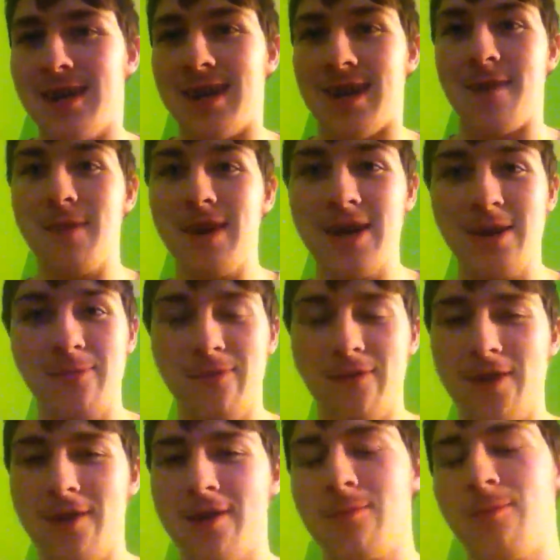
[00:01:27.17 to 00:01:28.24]
And I made up
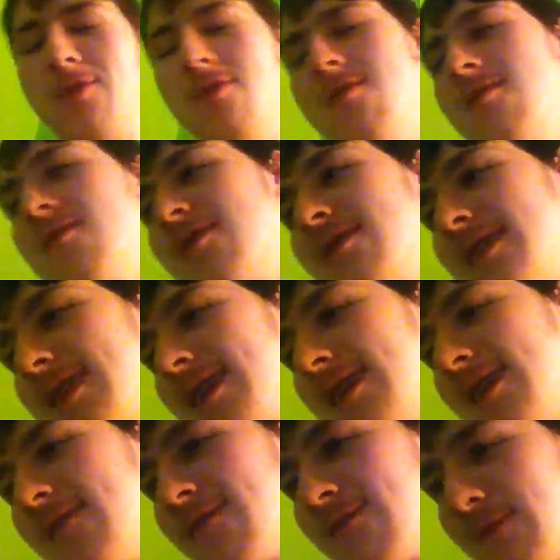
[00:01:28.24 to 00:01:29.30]
for it more than
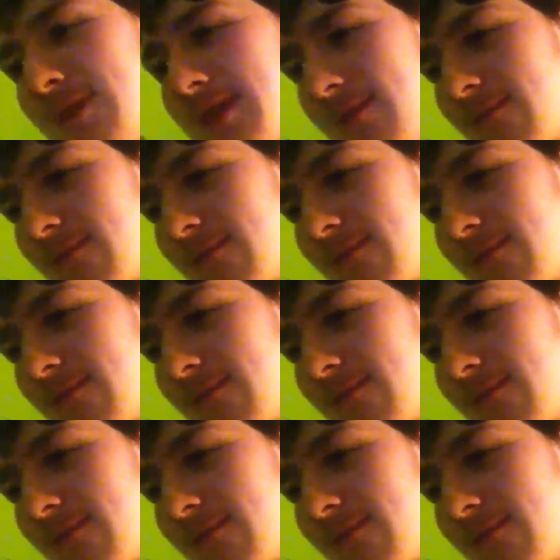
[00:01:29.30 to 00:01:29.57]
enough with